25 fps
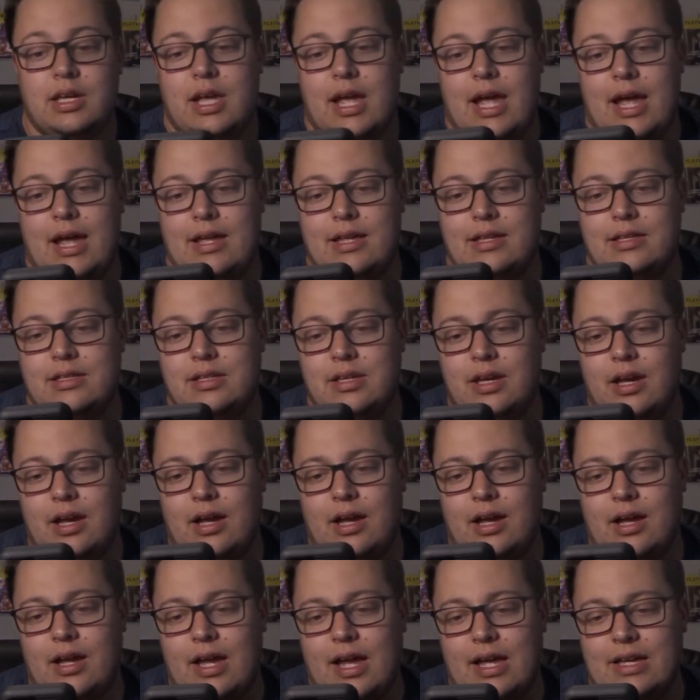And
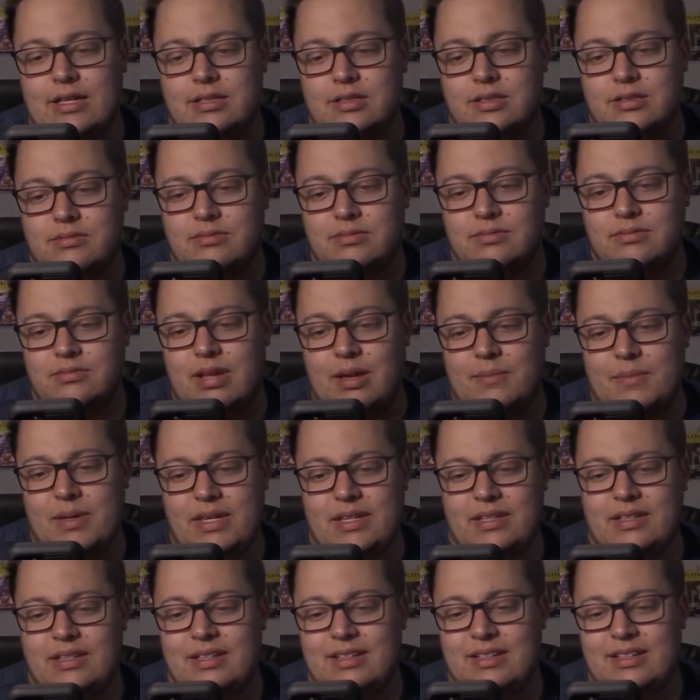uh, as, I
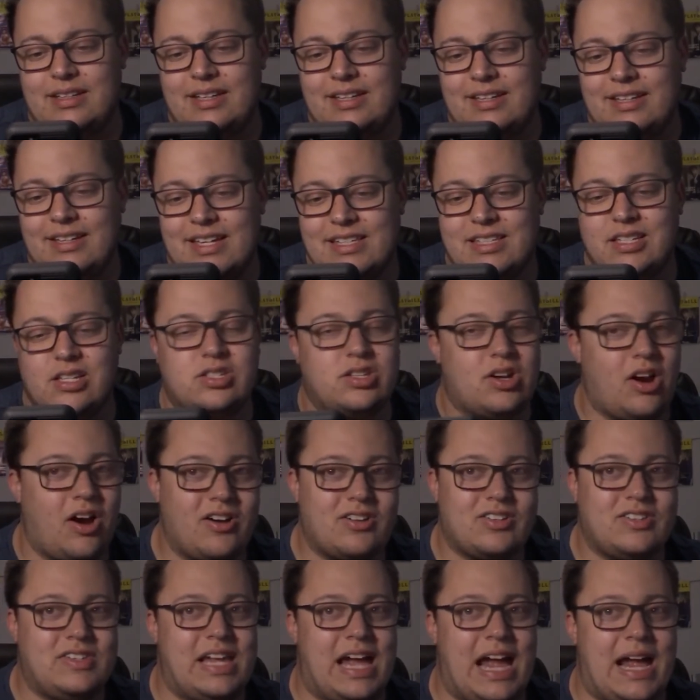mean, it's a
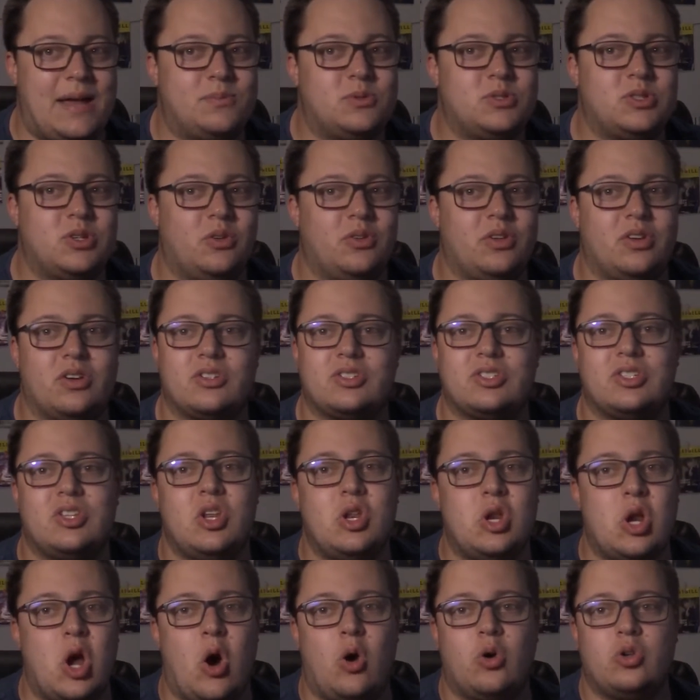dark type, so there's
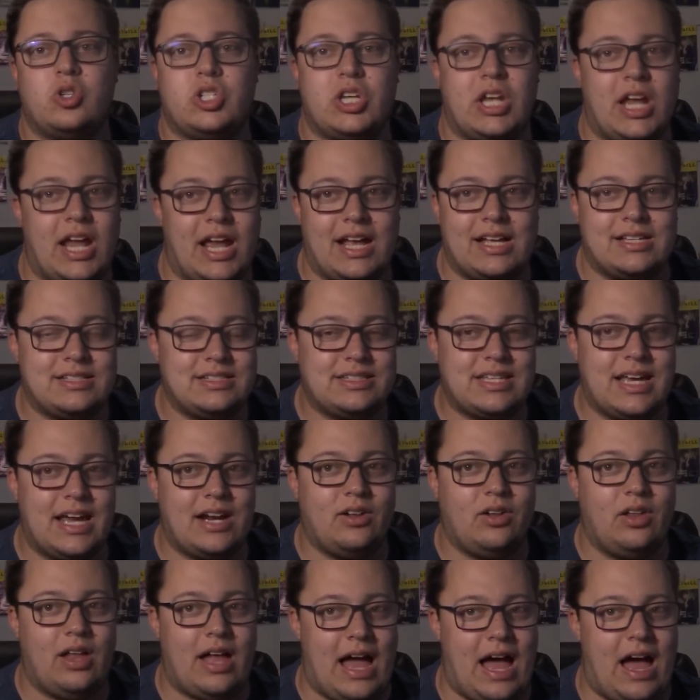no chance
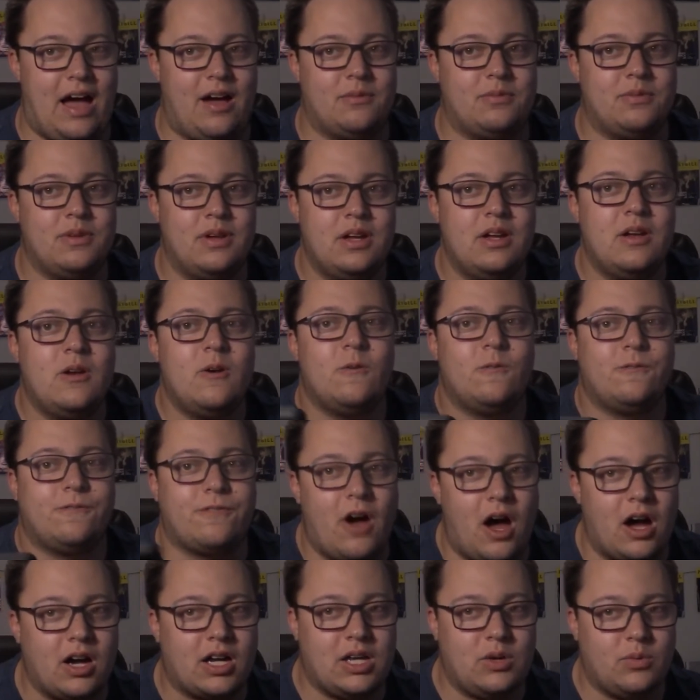that it'll have
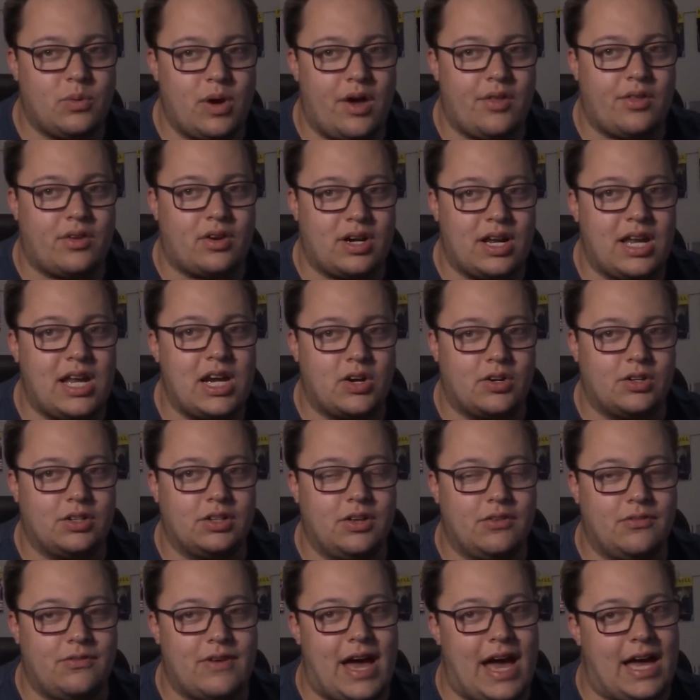foggy weather here in
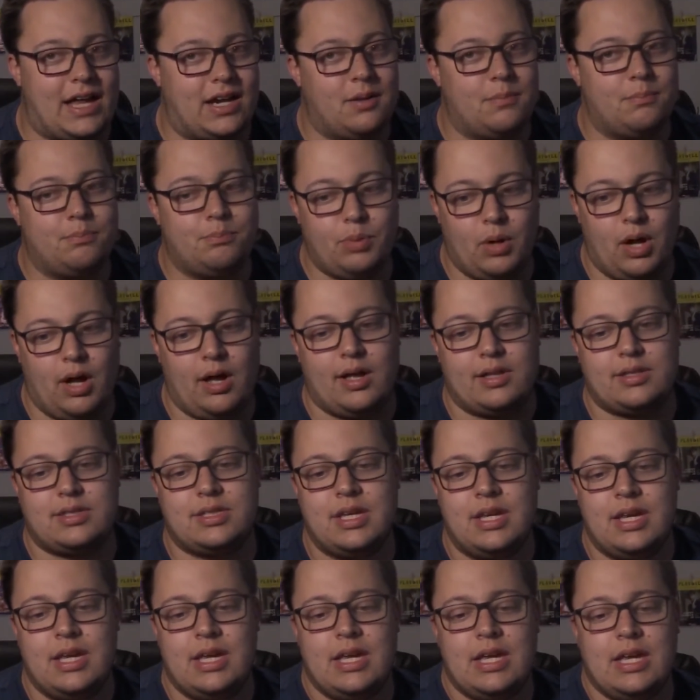Nevada.
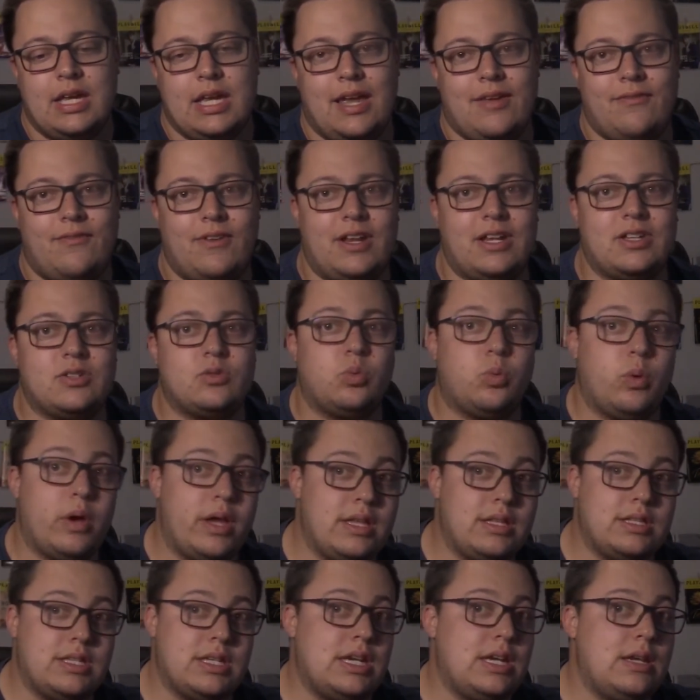But if it is
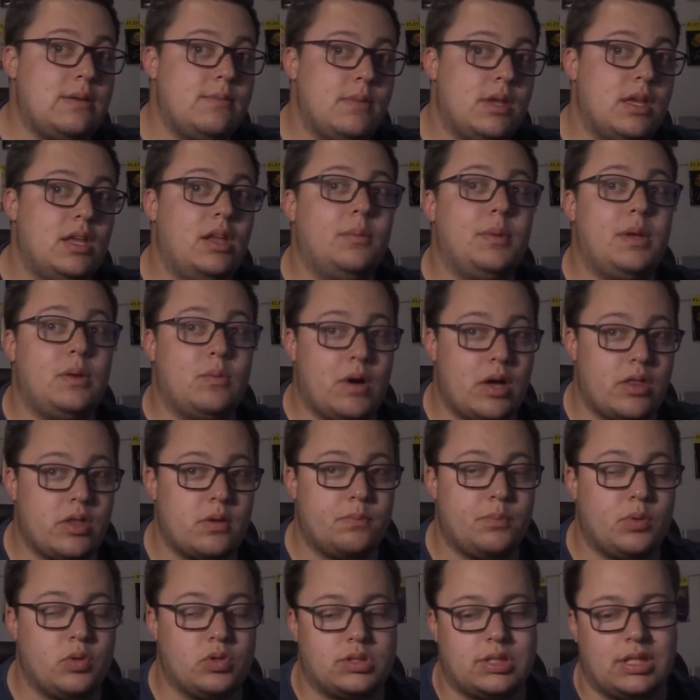windy, it'll be
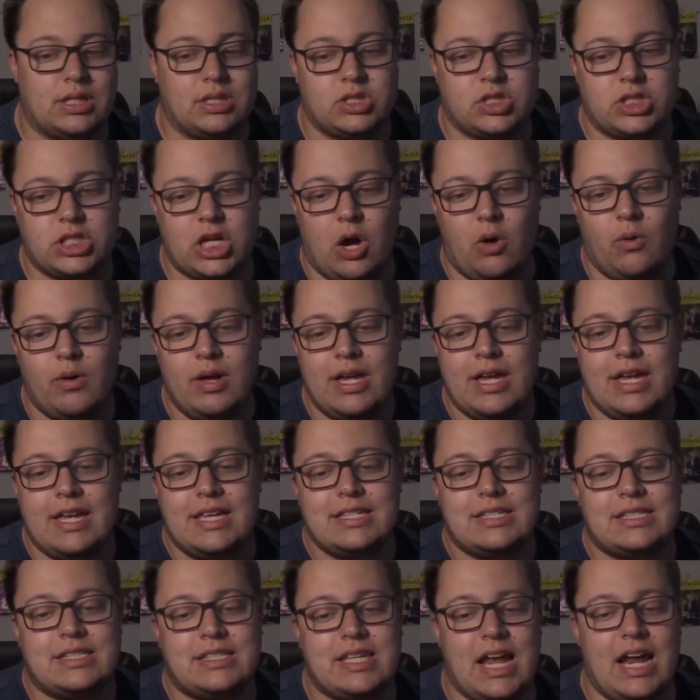weather boosted. So
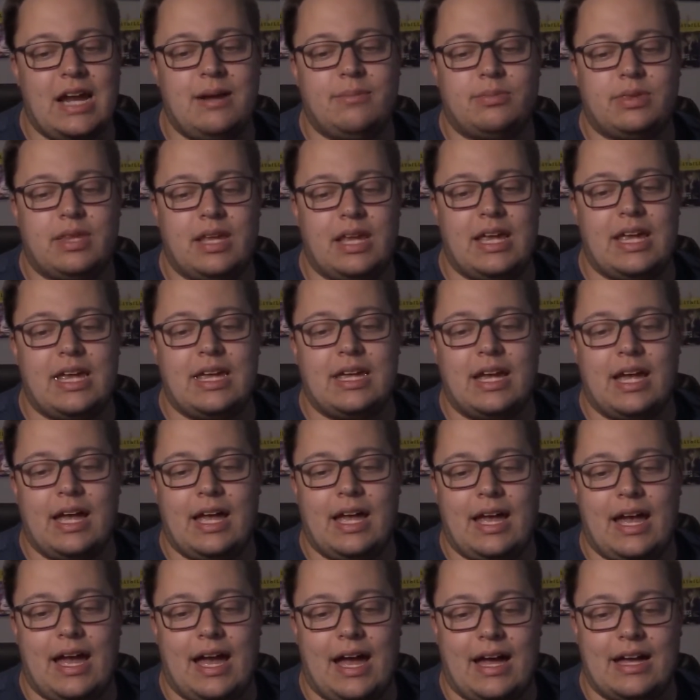same thing
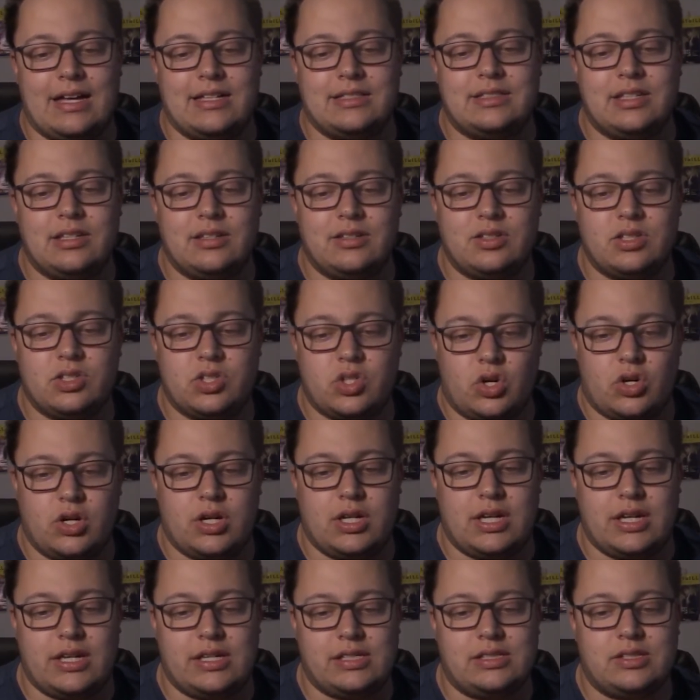as
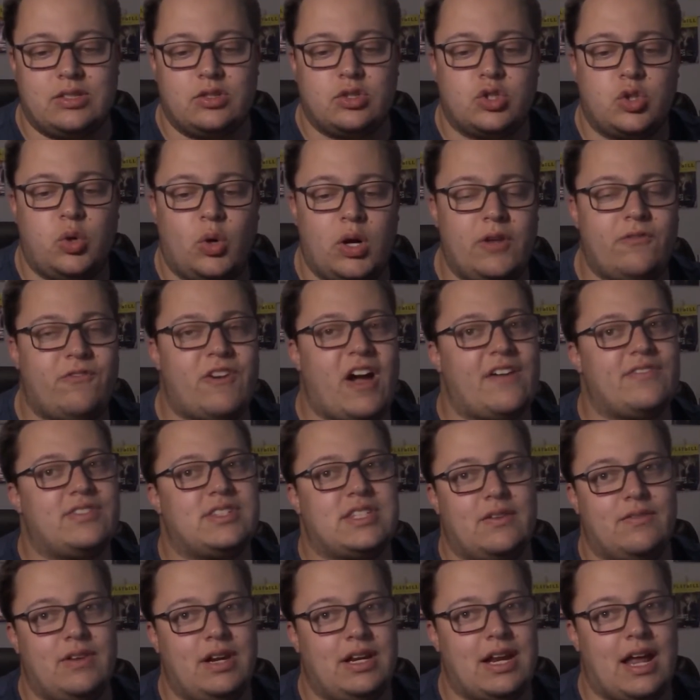Xerneas,
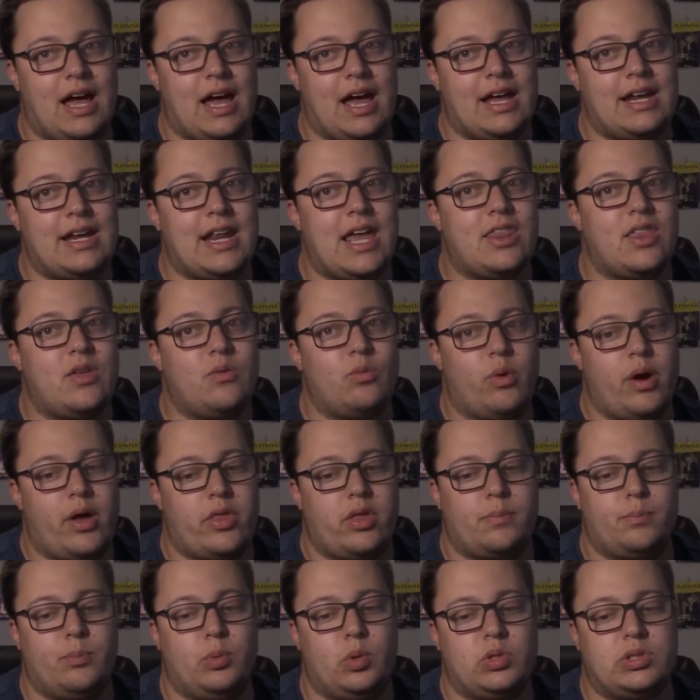2579, and then
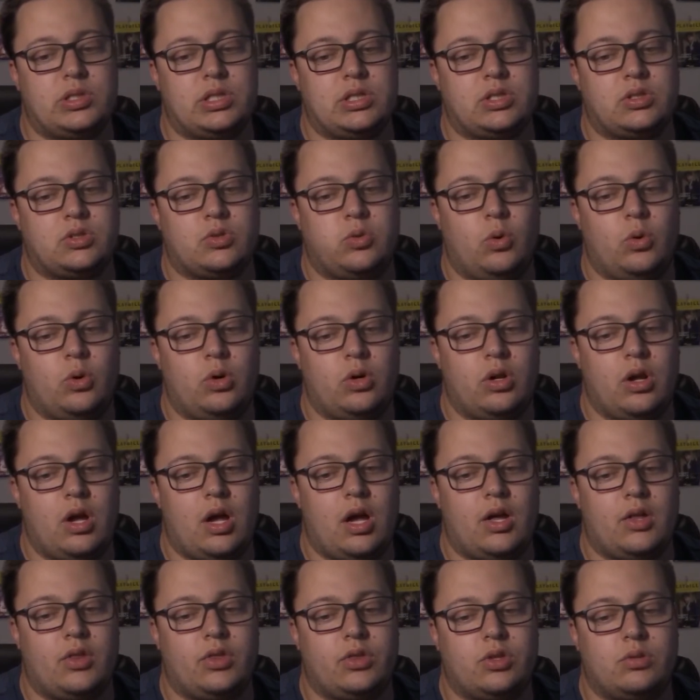weather boost is
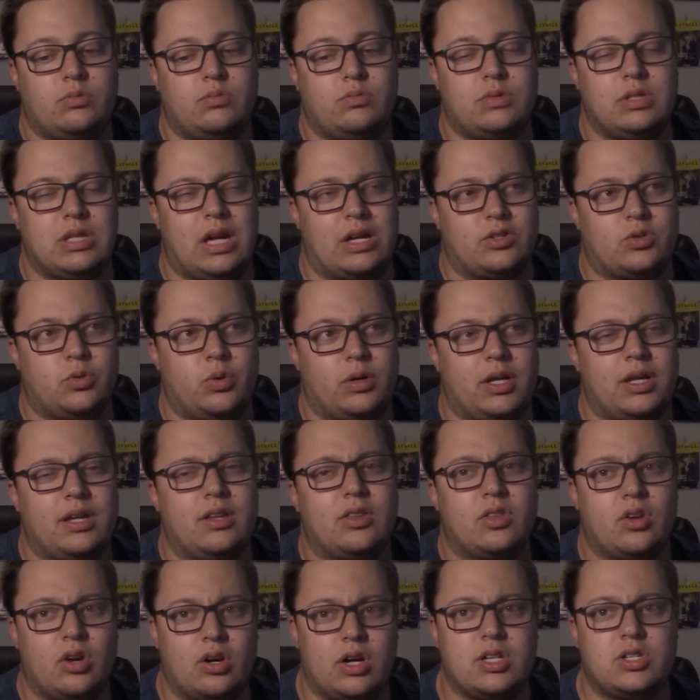uh, not
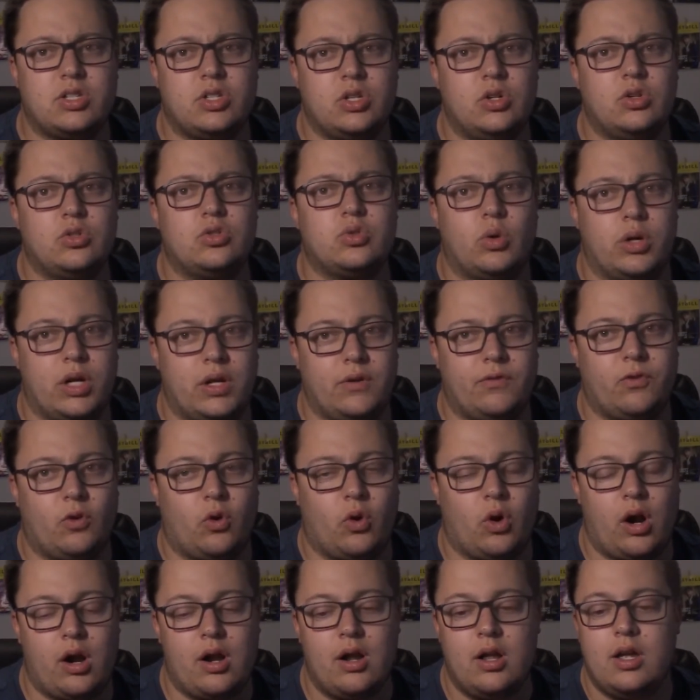20, 32,
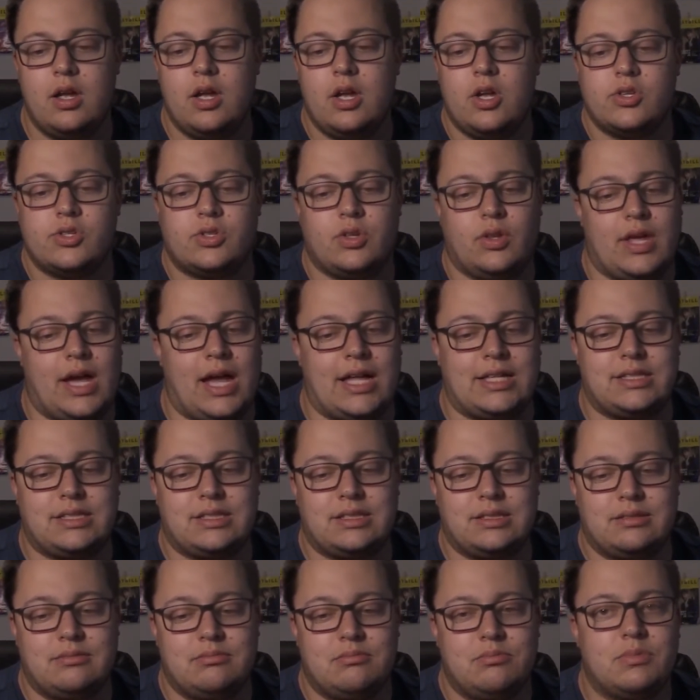24. So
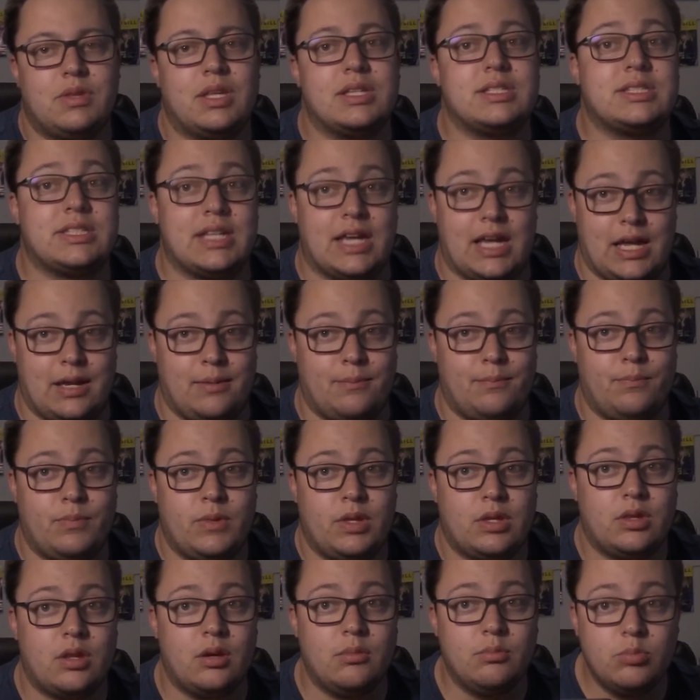that's the same.
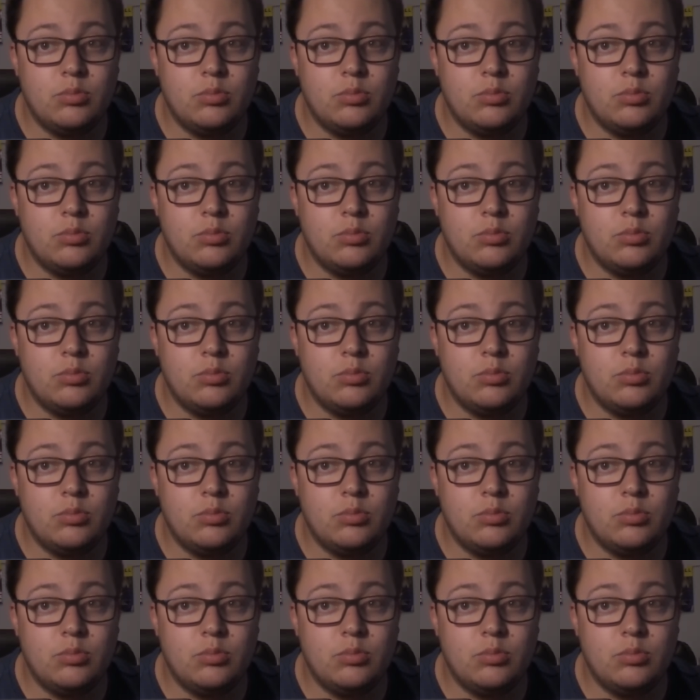The